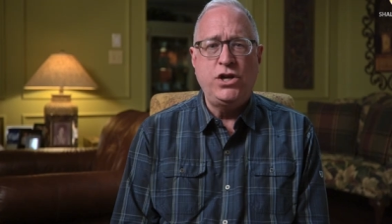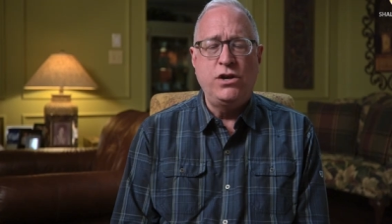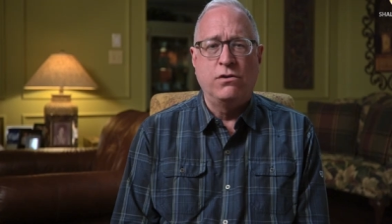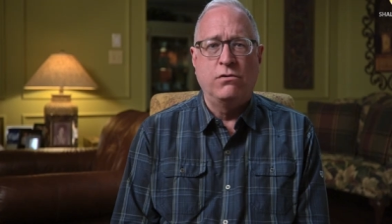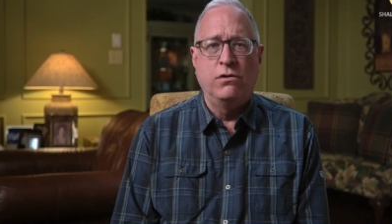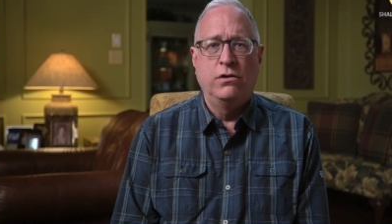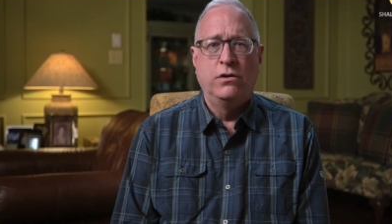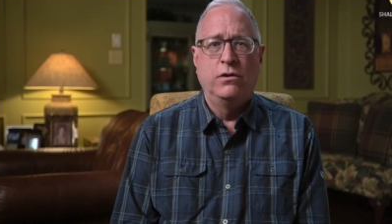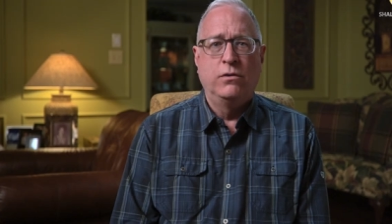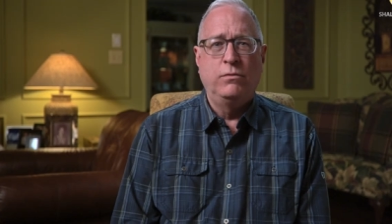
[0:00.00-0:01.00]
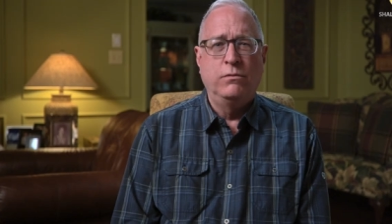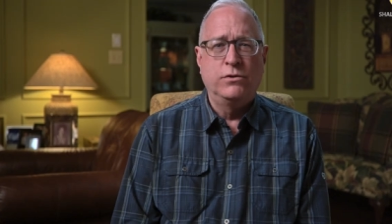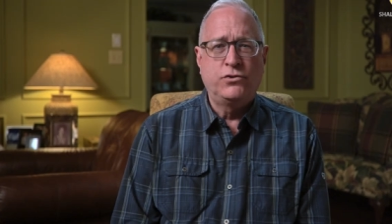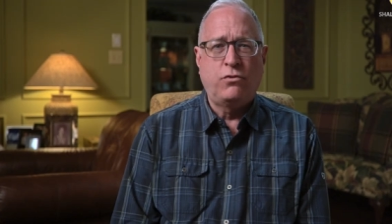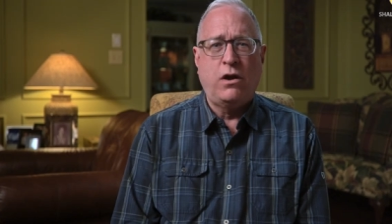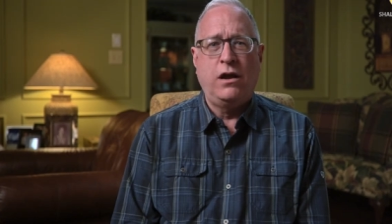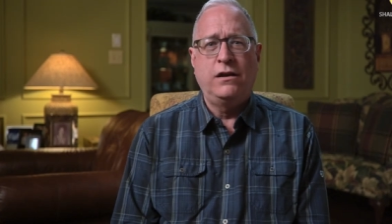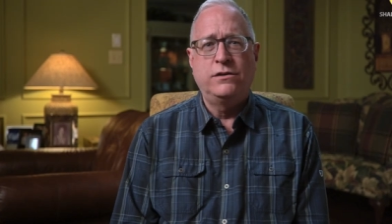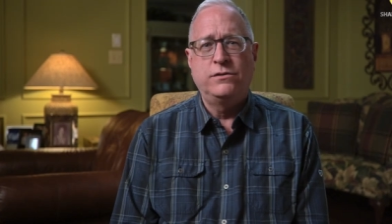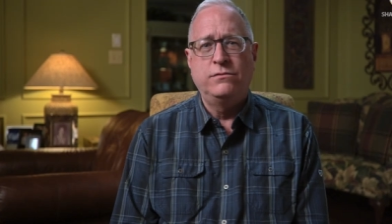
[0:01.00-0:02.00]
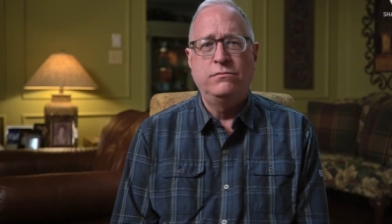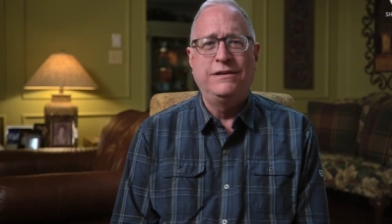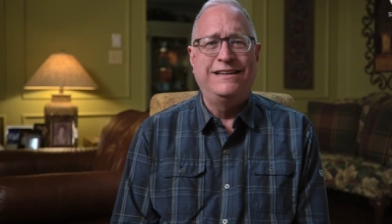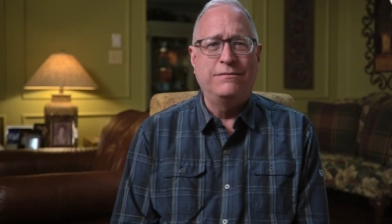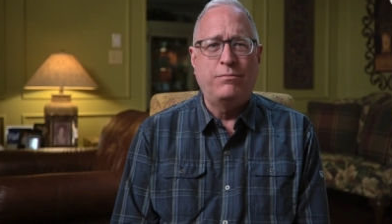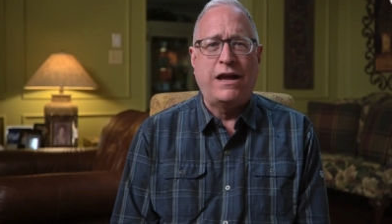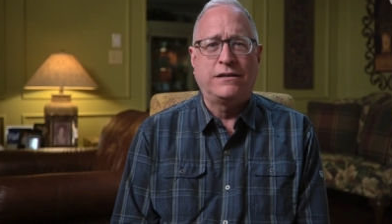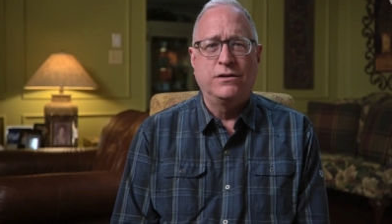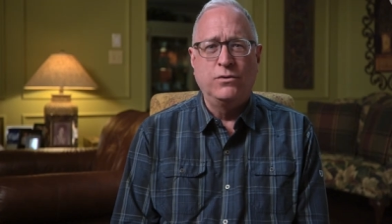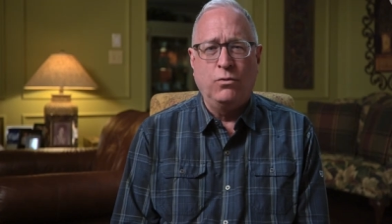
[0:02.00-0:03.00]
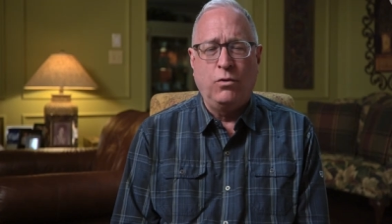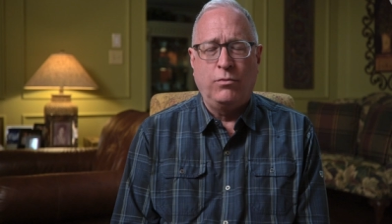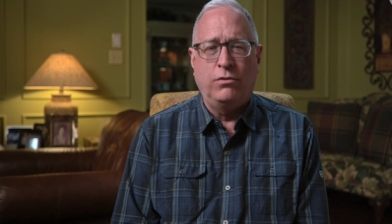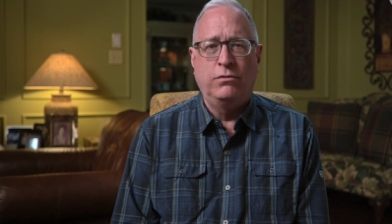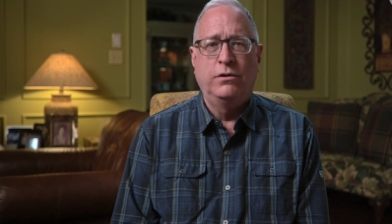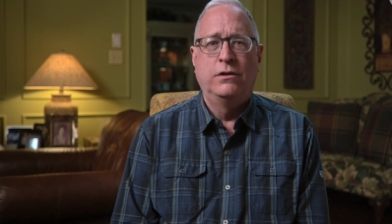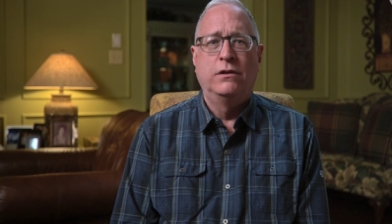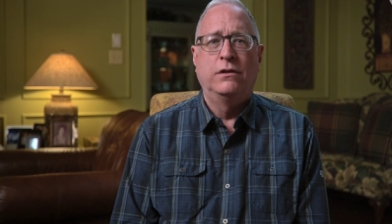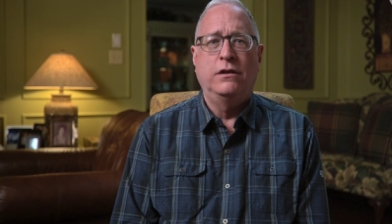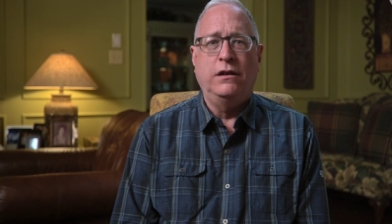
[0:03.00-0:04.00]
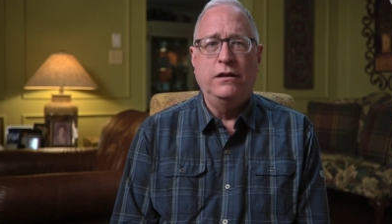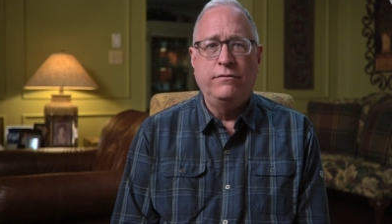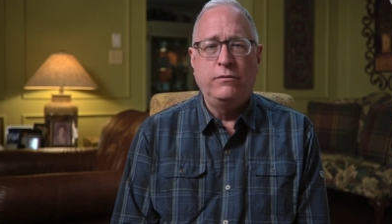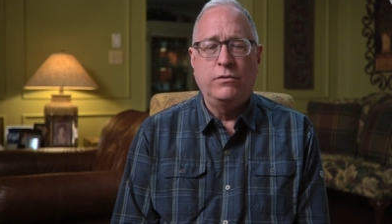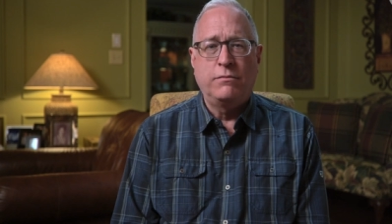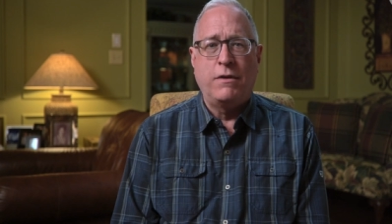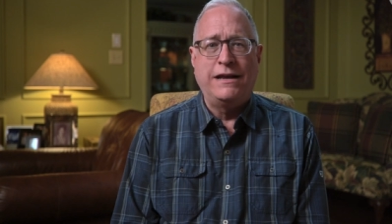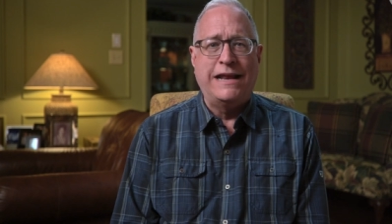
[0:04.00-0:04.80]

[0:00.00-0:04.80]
year, we were trying to get back to normal living with my